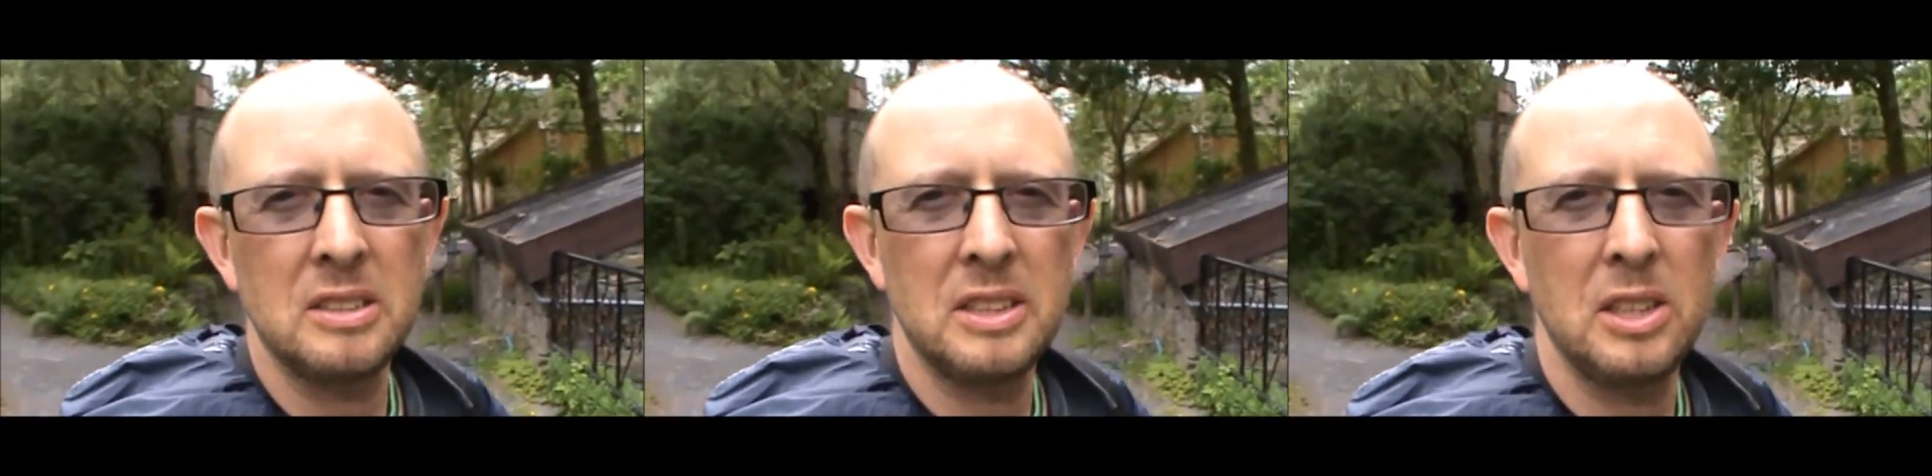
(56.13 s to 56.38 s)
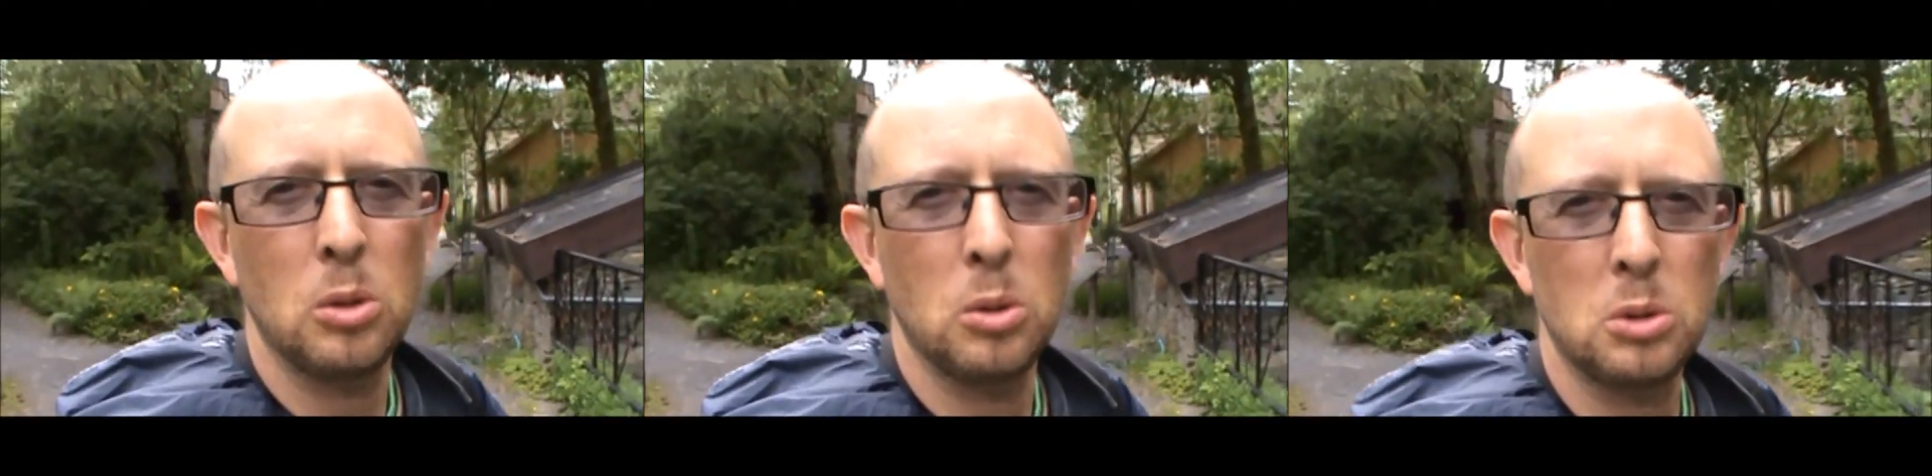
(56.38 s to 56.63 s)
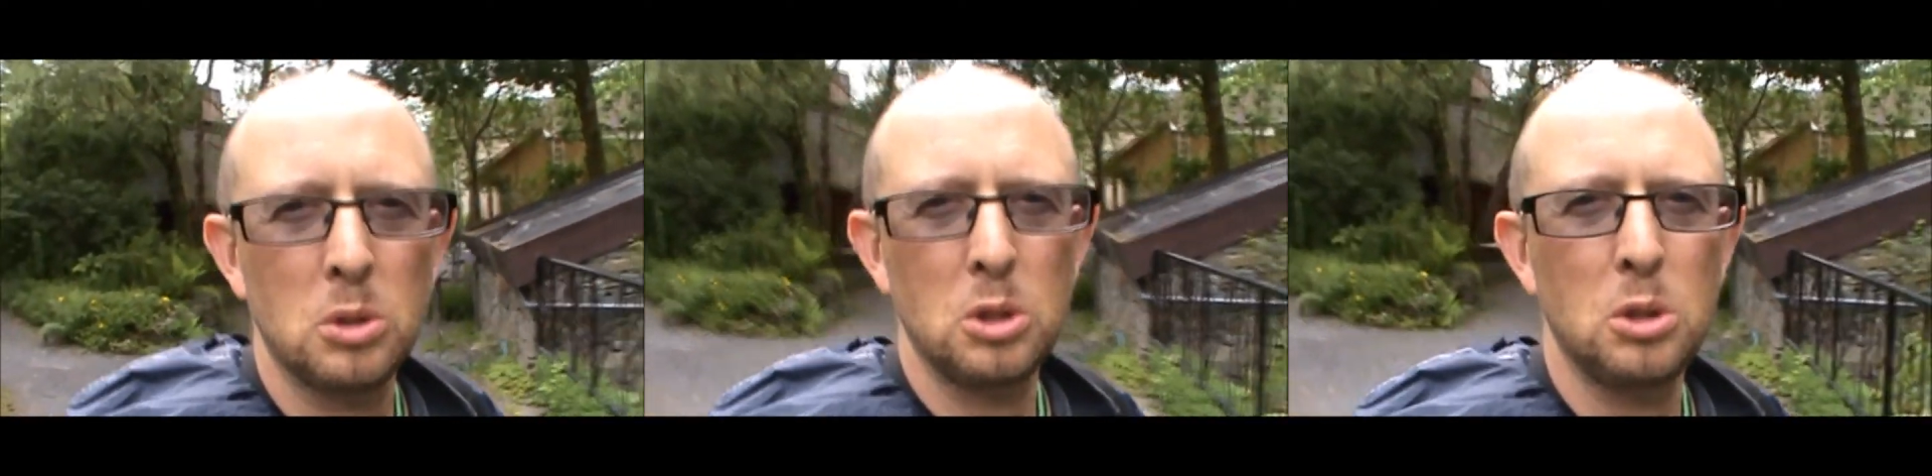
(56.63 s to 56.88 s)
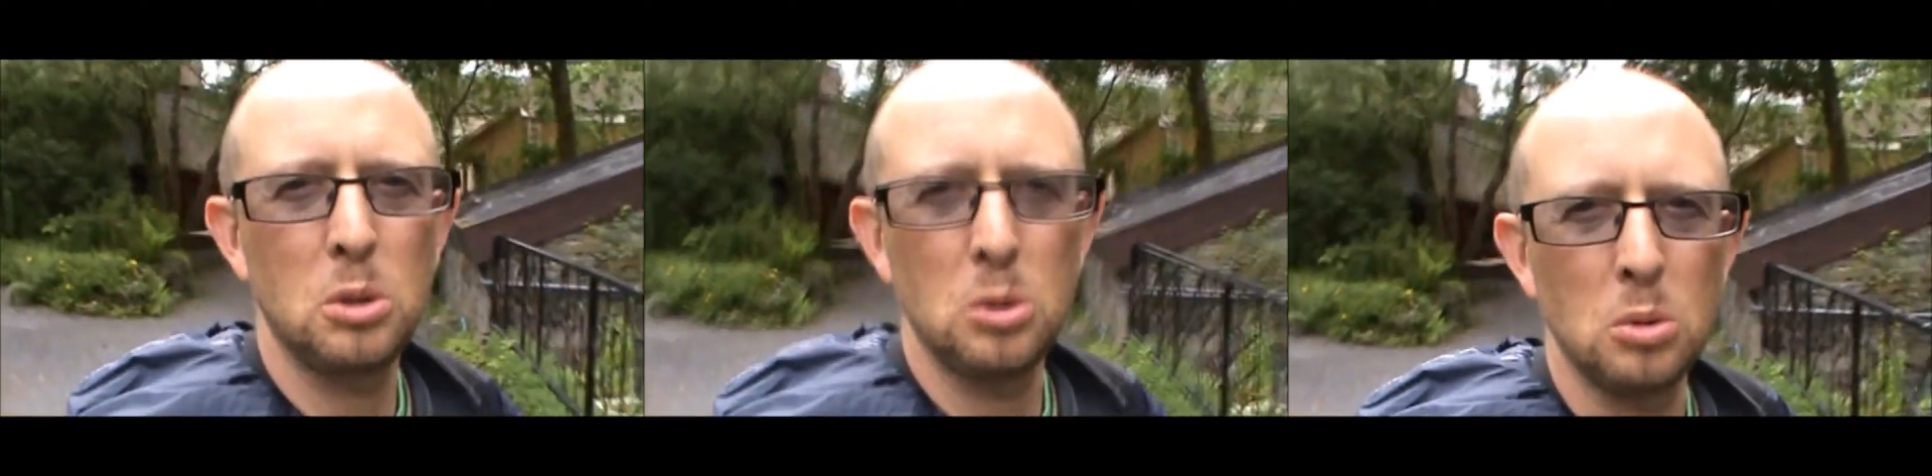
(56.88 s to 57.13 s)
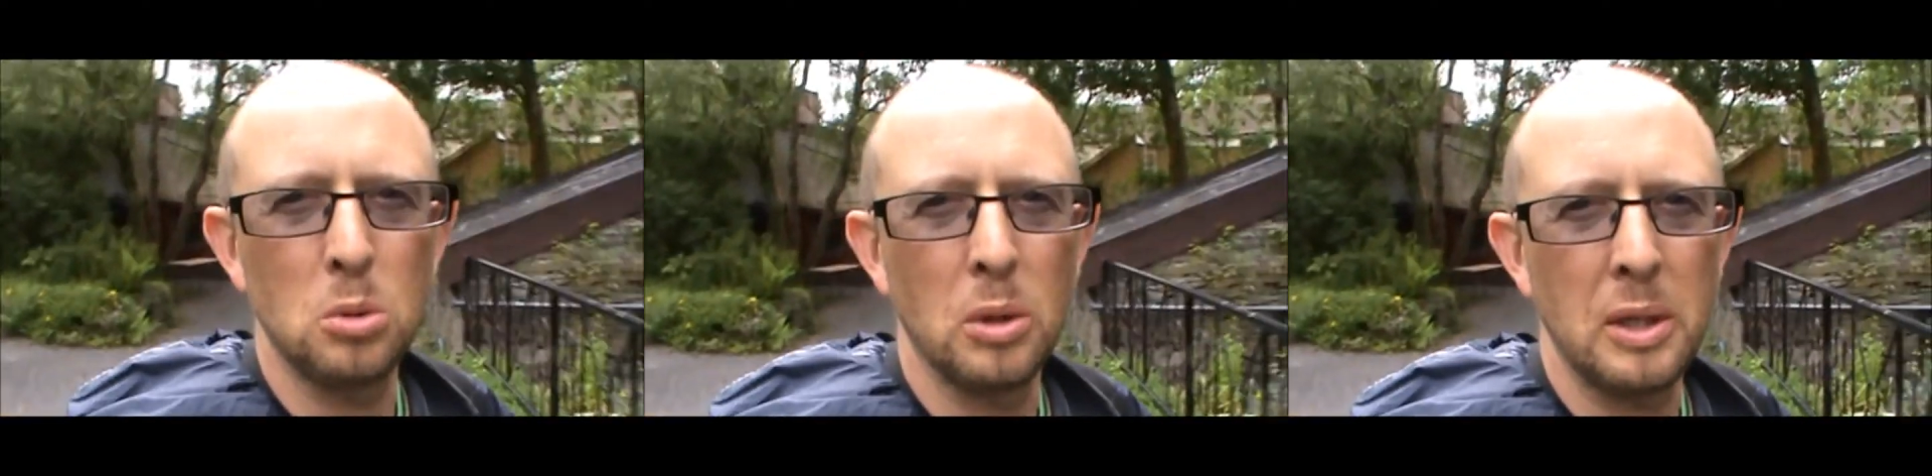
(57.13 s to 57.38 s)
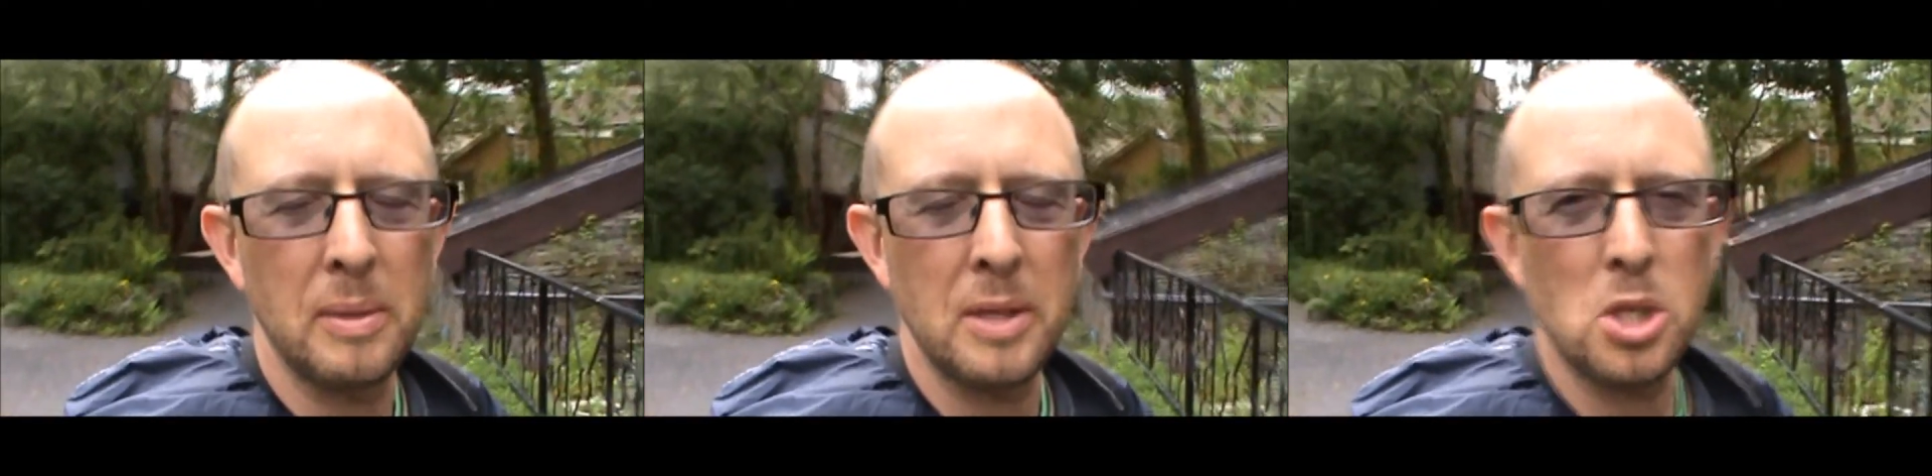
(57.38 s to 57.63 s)

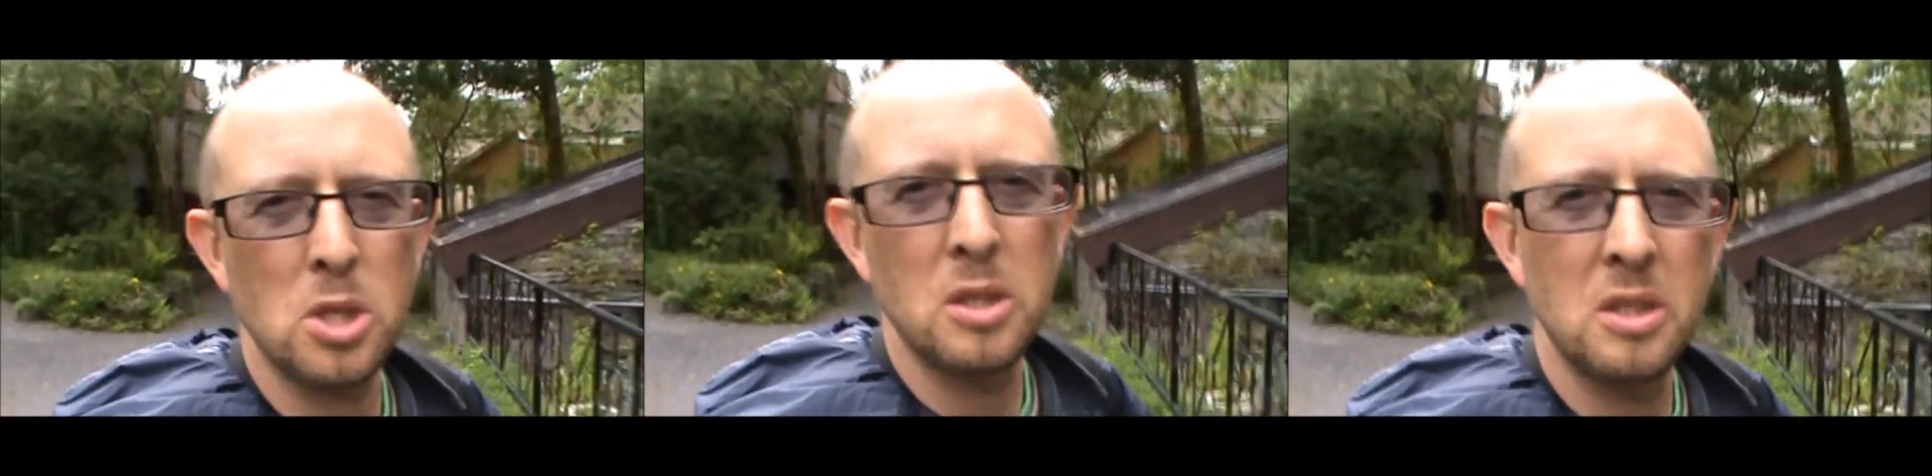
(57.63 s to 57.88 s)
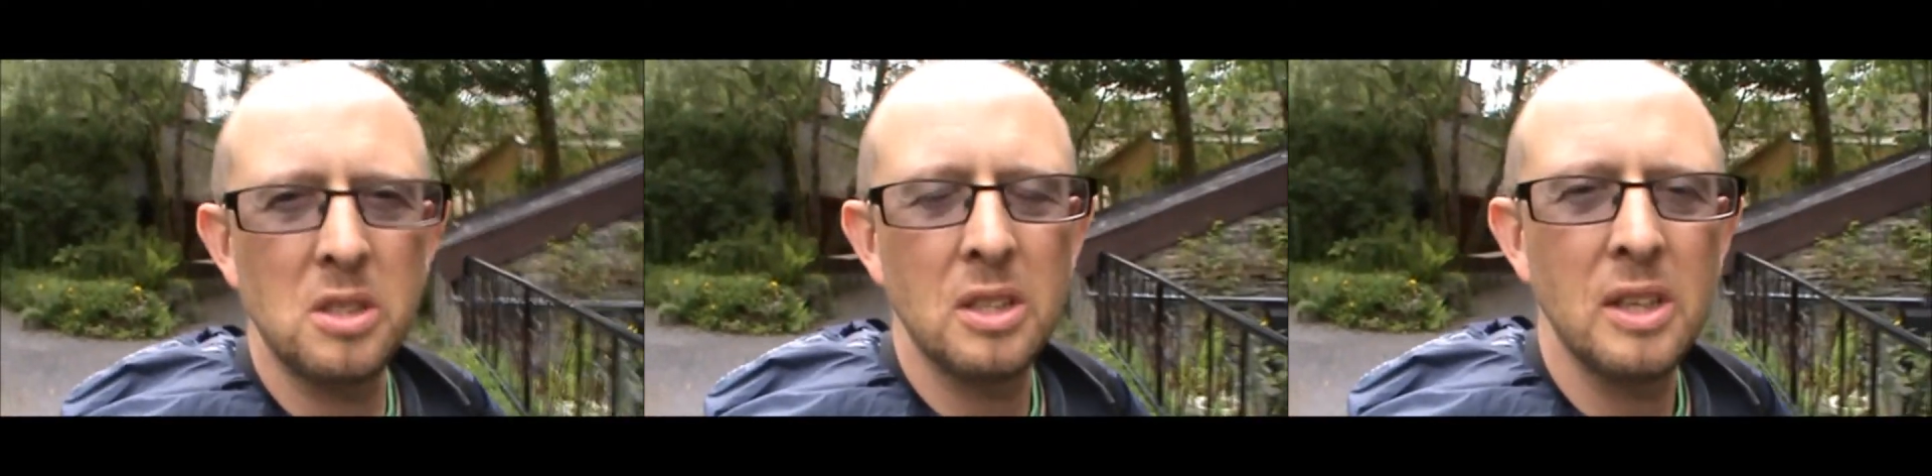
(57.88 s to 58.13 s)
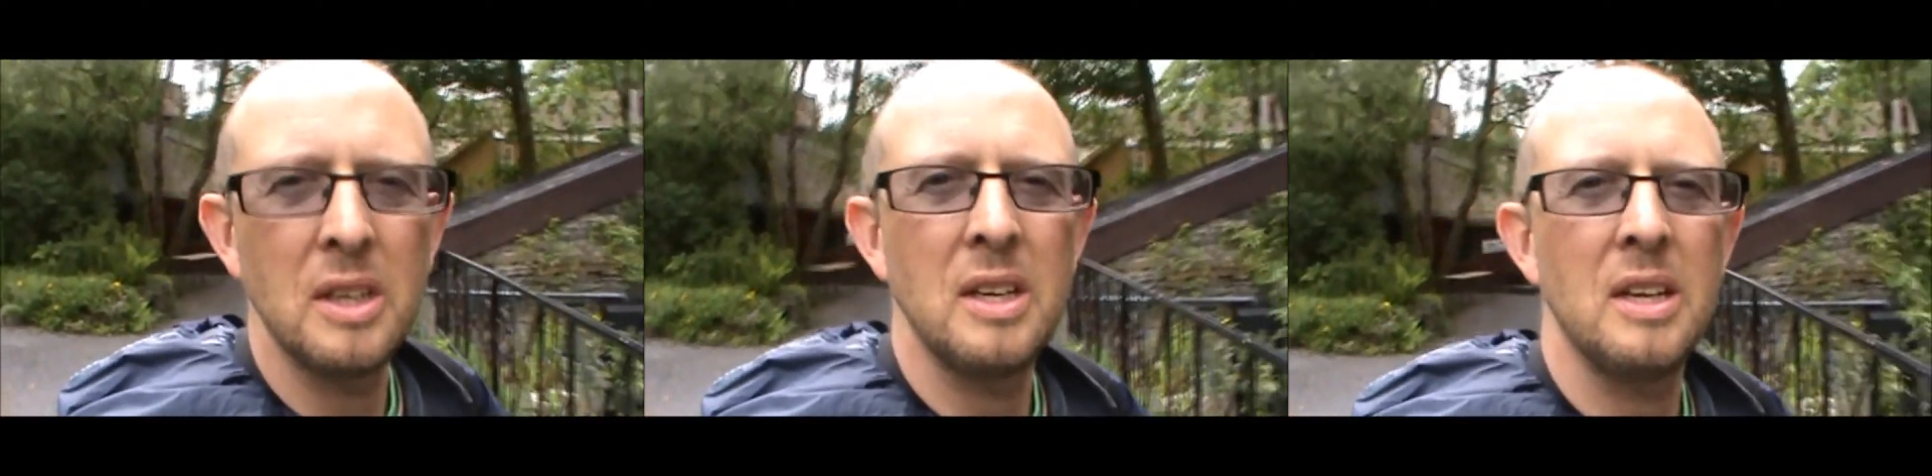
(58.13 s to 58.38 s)
CO2 emissions